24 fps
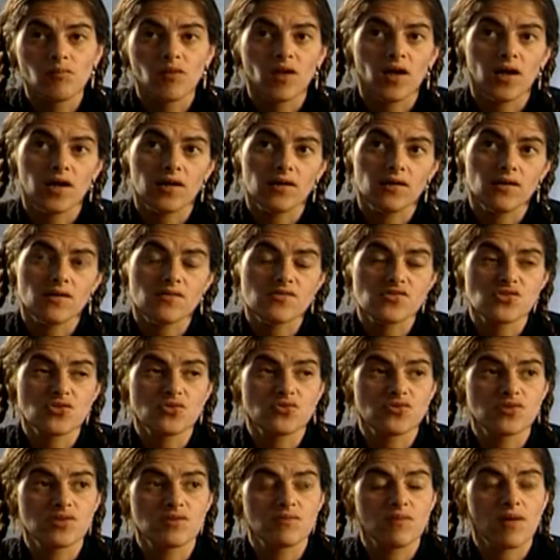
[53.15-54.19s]
and I've
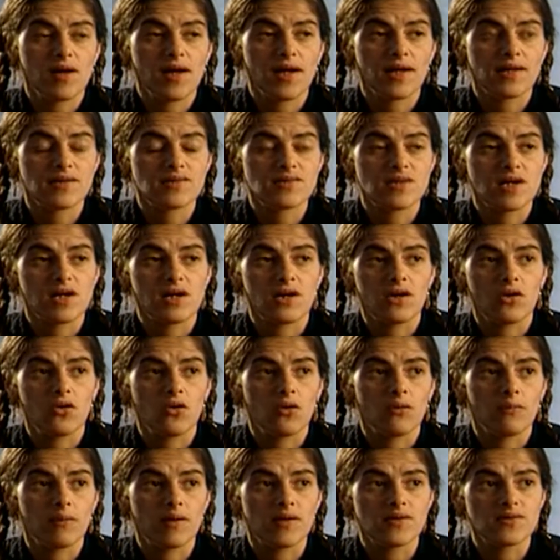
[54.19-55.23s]
sorted my act out a
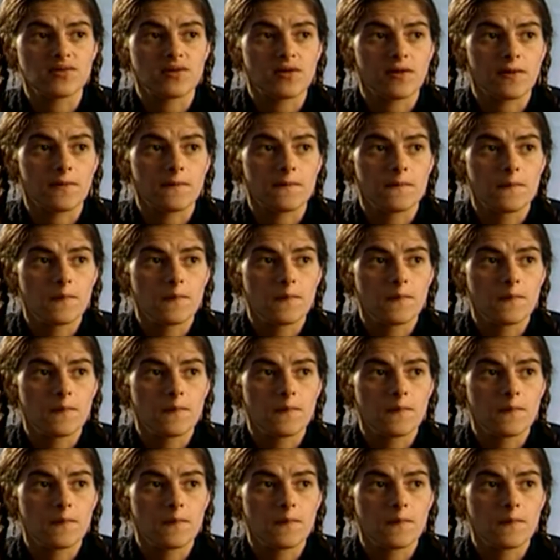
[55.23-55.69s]
lot better,